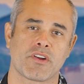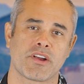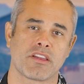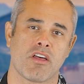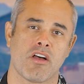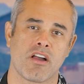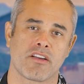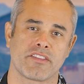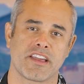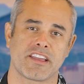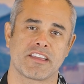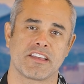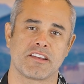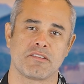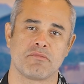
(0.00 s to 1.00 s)
very long, they
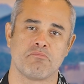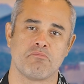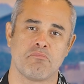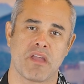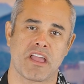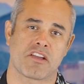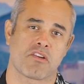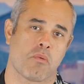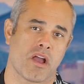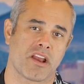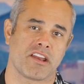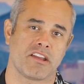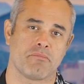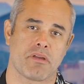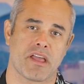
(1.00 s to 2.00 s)
can make
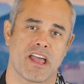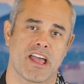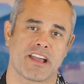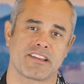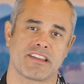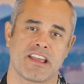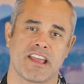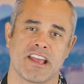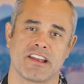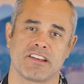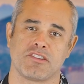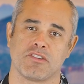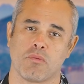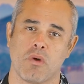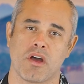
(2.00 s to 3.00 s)
quite an impact
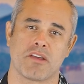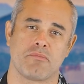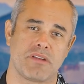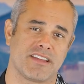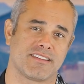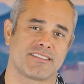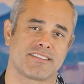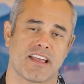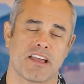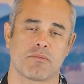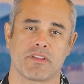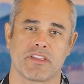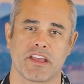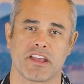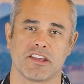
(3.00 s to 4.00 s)
and you'll want to be inside
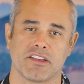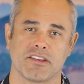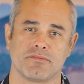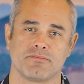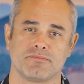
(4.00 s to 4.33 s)
when they hit.